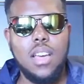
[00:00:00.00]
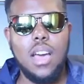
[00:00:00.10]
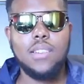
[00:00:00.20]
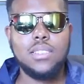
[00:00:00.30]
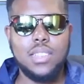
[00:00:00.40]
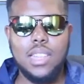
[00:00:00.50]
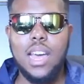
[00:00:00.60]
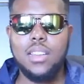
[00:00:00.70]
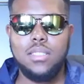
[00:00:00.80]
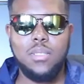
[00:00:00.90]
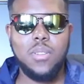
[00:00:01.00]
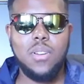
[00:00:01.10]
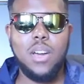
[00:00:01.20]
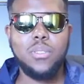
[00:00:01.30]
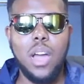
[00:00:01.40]
how is it done, you
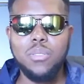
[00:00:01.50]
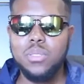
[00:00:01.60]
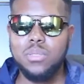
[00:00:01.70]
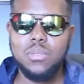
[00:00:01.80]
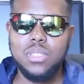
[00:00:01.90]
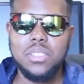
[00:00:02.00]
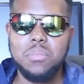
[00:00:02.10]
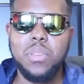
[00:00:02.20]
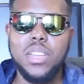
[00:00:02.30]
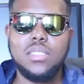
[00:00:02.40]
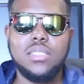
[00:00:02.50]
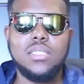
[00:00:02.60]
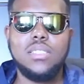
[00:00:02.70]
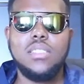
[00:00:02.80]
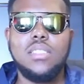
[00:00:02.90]
know, how do you do such a bass,
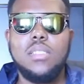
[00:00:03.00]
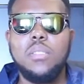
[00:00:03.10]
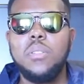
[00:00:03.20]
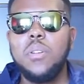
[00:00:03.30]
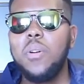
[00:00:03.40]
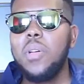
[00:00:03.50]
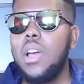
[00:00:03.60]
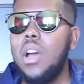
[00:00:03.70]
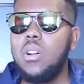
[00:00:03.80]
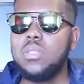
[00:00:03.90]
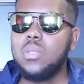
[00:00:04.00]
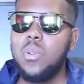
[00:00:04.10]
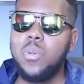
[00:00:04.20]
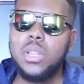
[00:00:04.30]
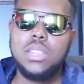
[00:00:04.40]
you know.
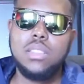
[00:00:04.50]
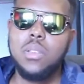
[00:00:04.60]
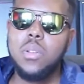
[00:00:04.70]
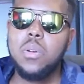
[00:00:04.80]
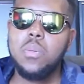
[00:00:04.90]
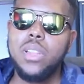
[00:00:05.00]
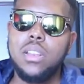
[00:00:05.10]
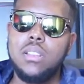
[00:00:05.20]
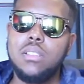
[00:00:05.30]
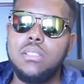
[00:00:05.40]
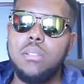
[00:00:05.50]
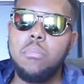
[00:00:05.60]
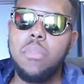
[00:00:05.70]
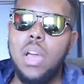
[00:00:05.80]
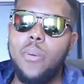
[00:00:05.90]
Also with, you know,
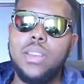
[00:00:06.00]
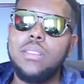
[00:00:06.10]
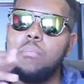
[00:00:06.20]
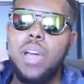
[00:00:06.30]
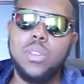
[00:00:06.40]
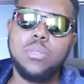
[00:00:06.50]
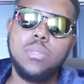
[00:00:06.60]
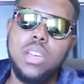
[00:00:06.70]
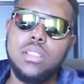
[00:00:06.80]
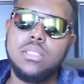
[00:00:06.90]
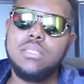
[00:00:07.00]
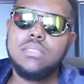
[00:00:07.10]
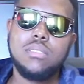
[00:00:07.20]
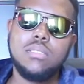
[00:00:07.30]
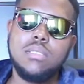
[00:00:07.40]
when Manu
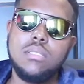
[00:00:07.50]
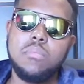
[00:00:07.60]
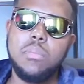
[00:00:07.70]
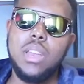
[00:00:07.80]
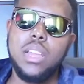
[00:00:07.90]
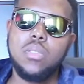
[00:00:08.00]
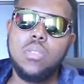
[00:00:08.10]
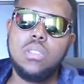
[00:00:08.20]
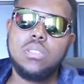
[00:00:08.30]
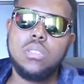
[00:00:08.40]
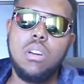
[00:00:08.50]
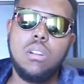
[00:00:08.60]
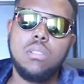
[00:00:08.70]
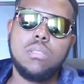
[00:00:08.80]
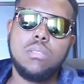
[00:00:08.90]
and people like Tulo's
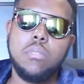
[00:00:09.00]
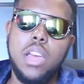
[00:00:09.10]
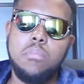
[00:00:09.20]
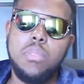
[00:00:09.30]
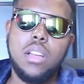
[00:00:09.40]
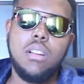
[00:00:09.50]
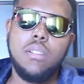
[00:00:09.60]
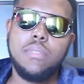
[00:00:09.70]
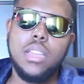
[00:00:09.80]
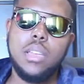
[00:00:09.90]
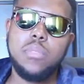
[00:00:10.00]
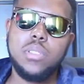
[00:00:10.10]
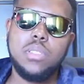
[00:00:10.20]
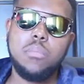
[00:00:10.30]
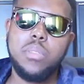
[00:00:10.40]
song and Black Coffee came
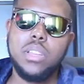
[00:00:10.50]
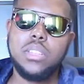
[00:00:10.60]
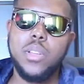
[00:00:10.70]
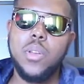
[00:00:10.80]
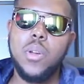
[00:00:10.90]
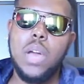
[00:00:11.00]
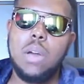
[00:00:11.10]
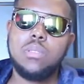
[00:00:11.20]
into the picture, you know,